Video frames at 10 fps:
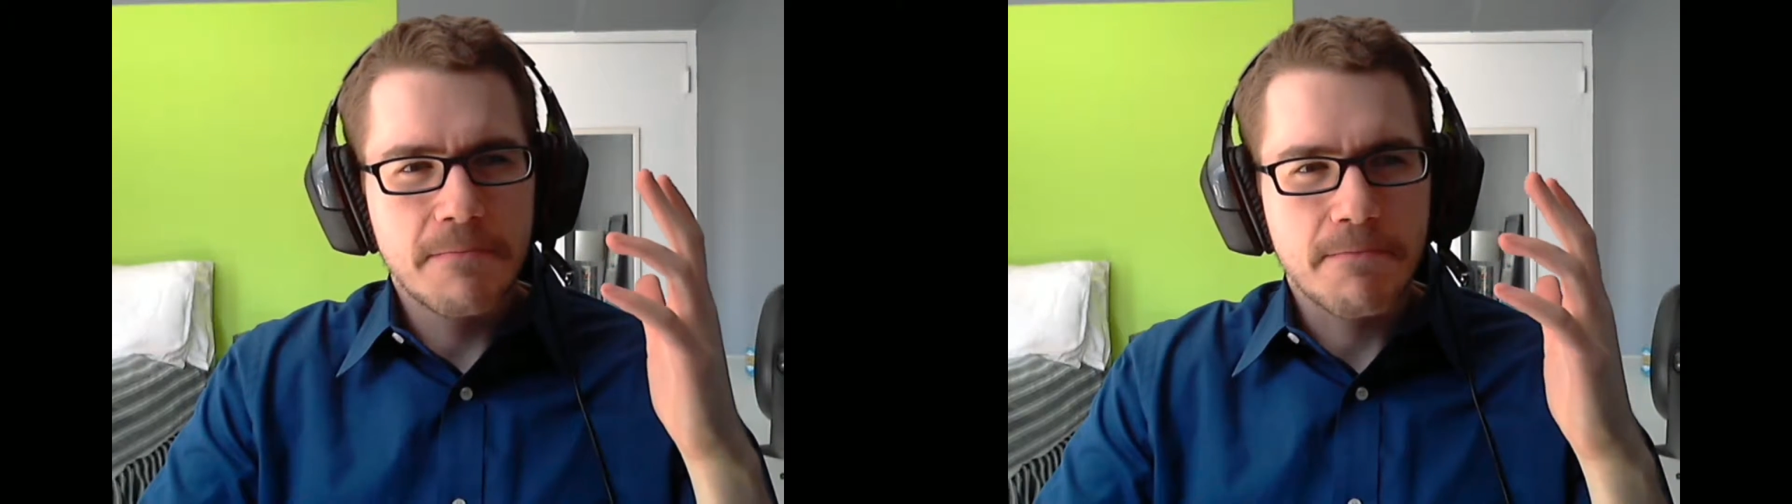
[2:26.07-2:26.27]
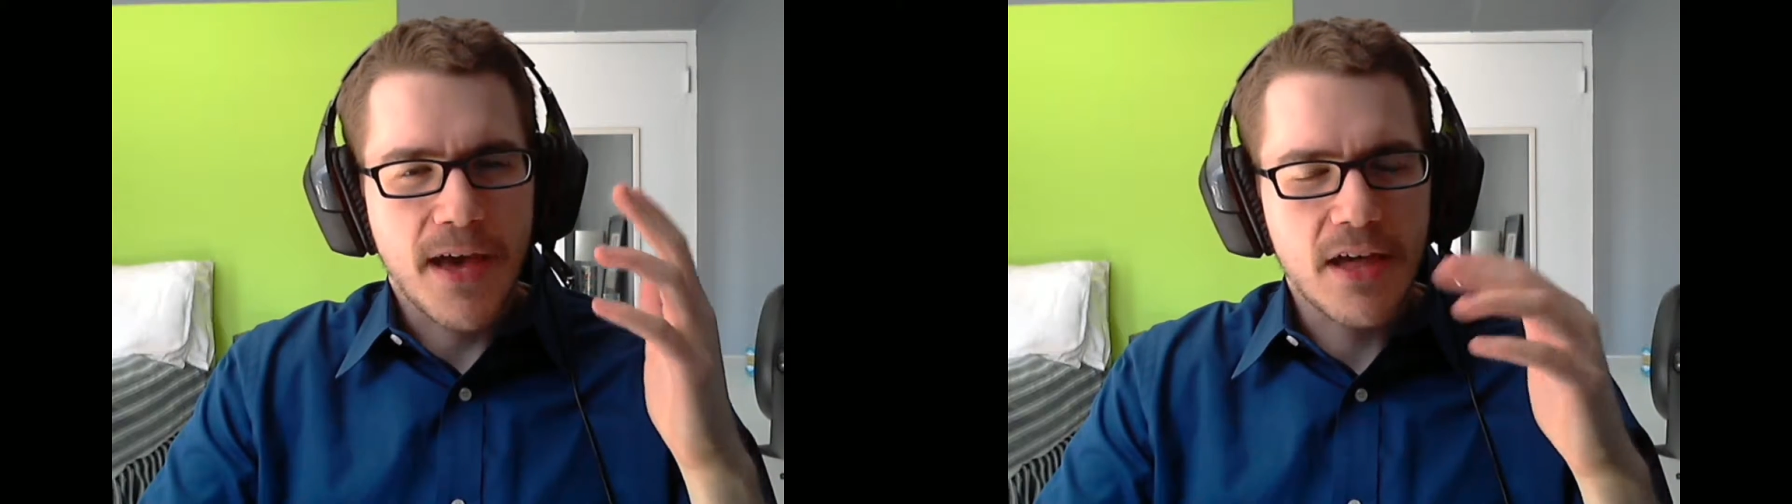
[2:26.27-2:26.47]

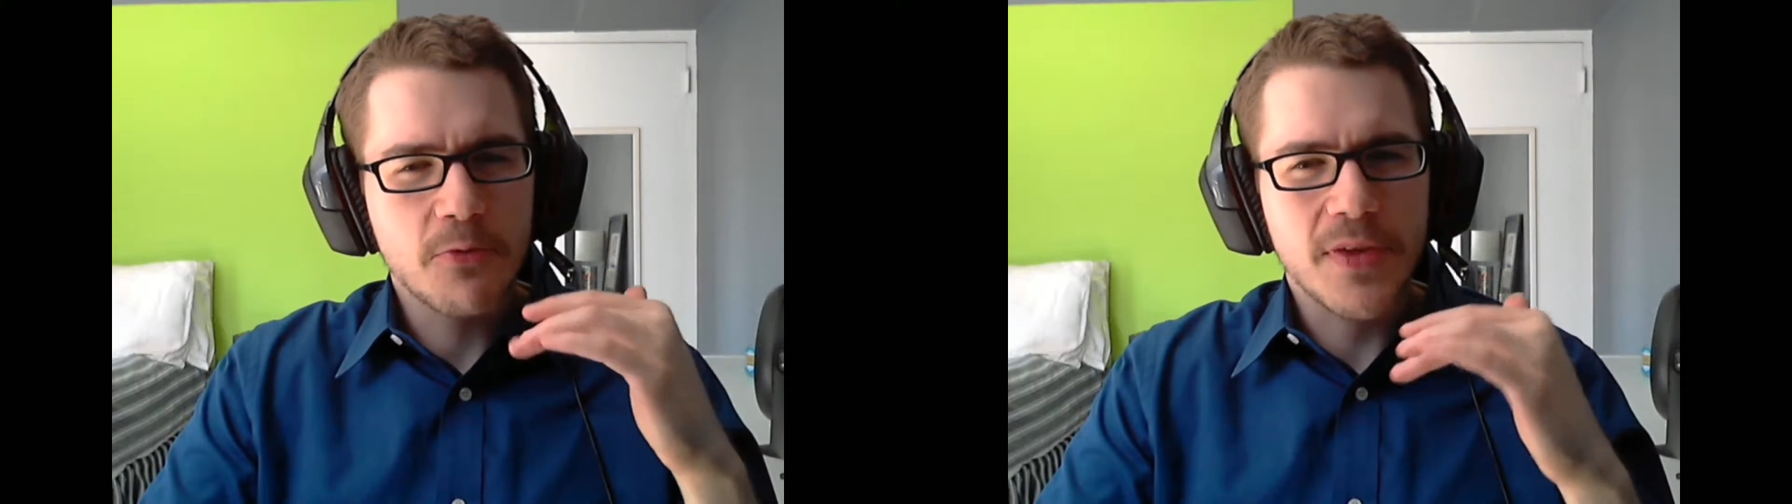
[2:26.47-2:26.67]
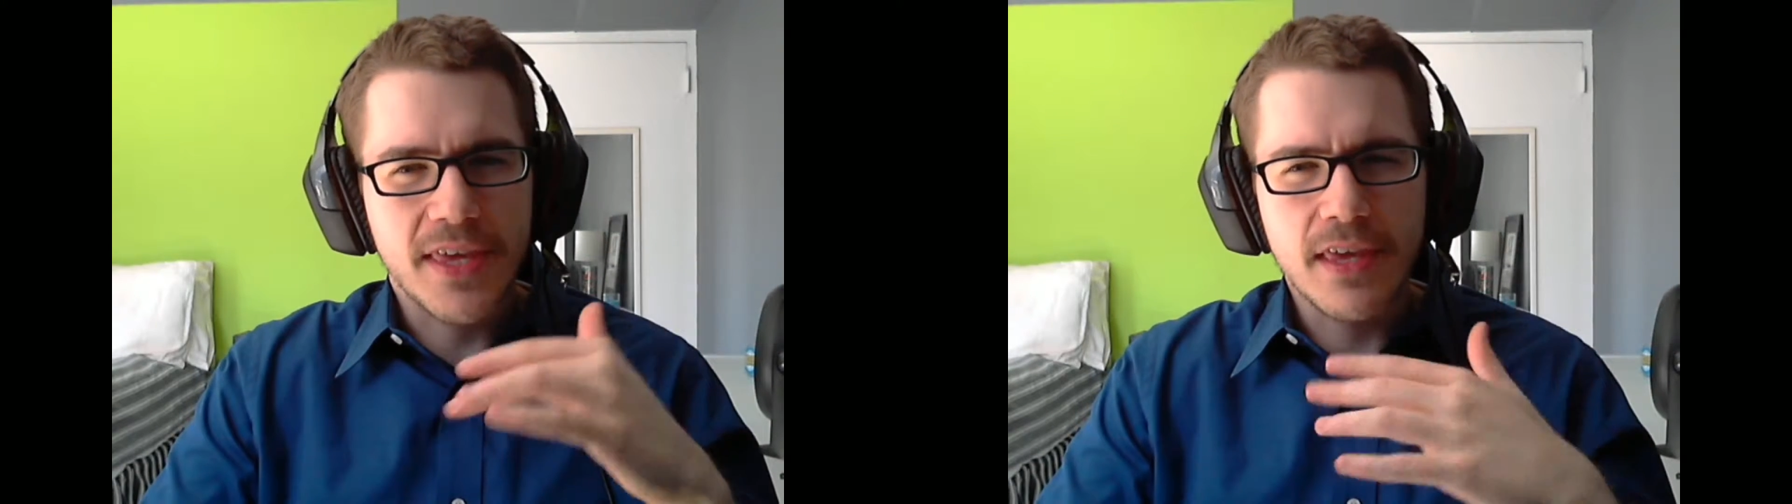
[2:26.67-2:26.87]
how do
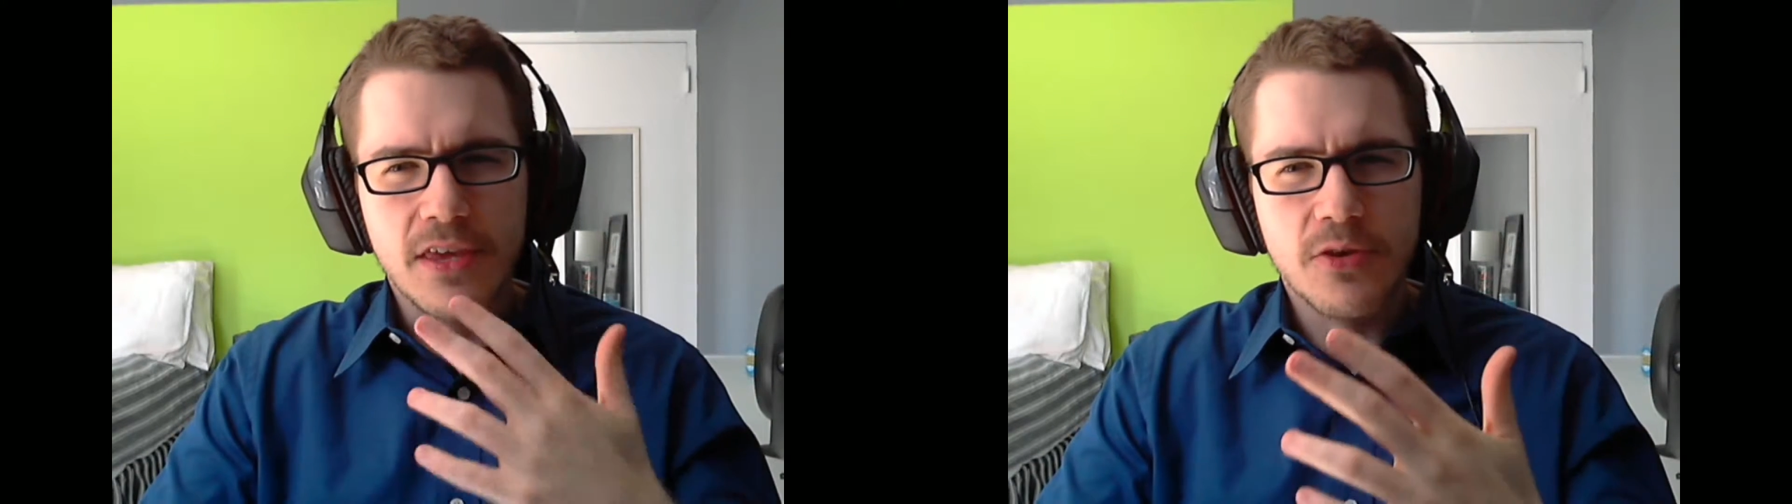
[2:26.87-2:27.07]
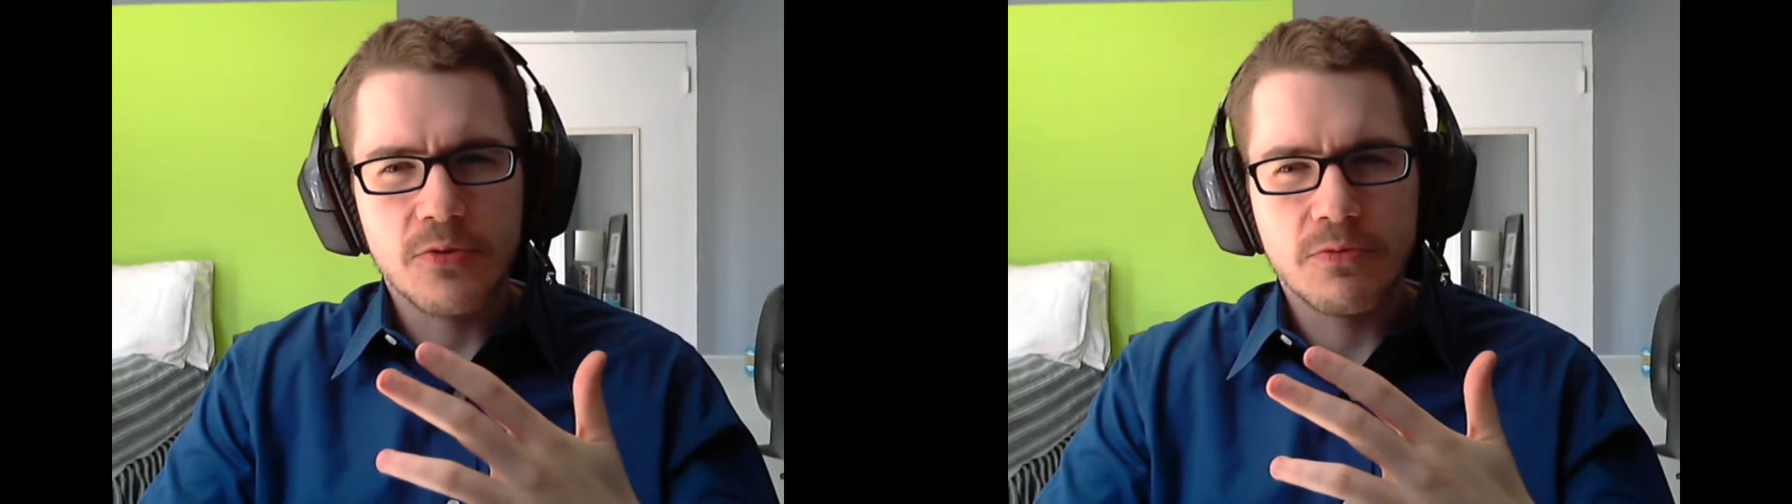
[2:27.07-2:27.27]
we get you